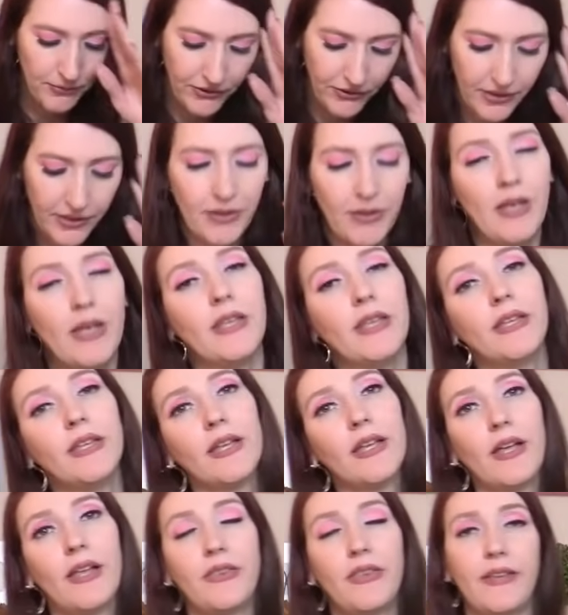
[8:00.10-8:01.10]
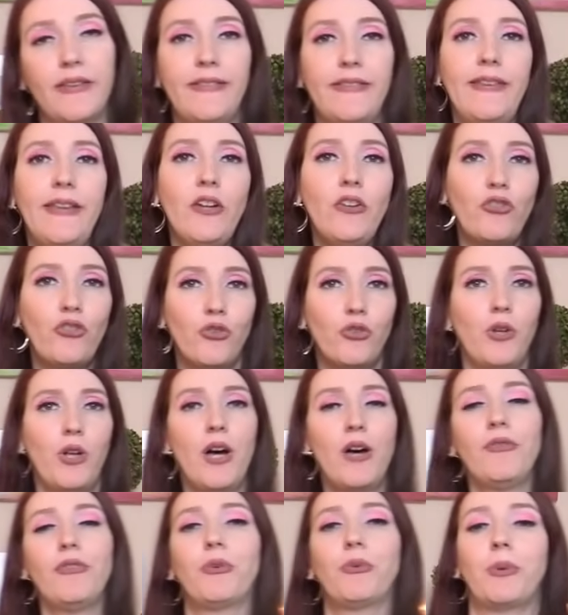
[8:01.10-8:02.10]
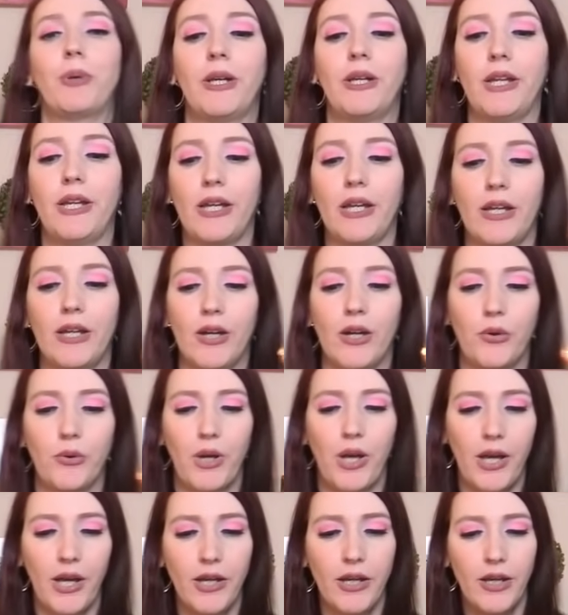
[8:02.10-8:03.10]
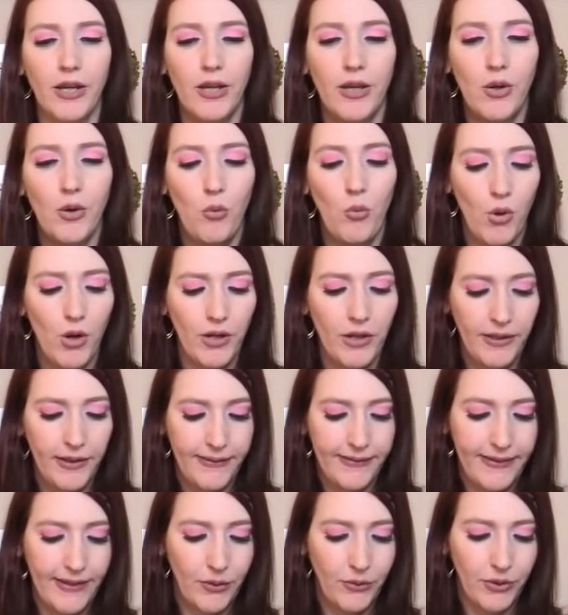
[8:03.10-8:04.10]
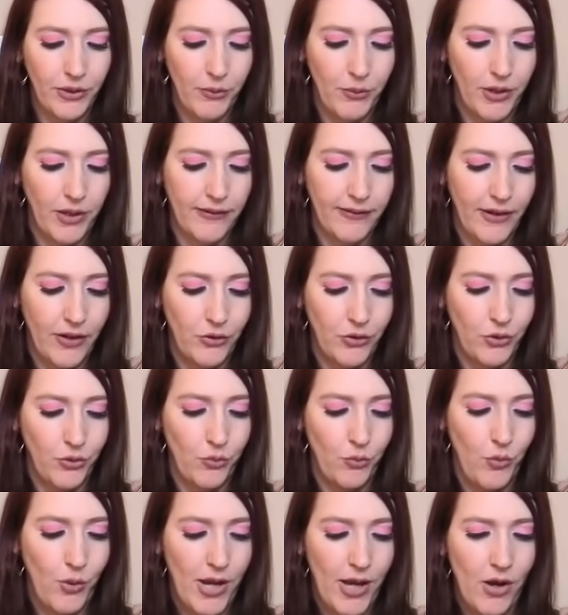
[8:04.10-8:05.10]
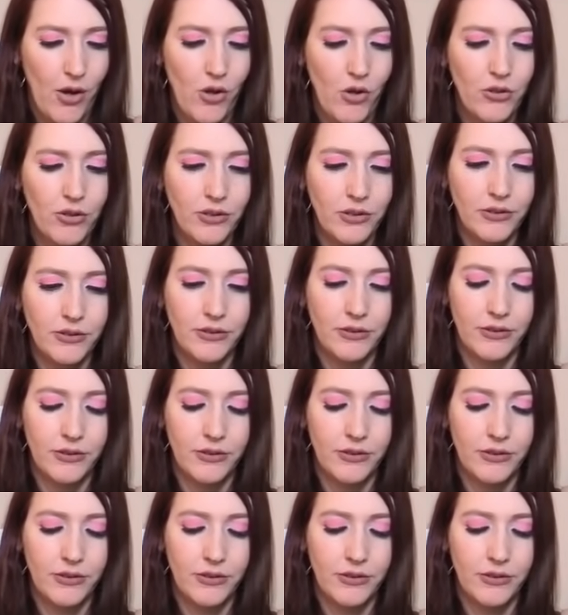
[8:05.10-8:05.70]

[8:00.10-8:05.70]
to the, the central of the reading, okay? What do they secretly want to tell you? Well,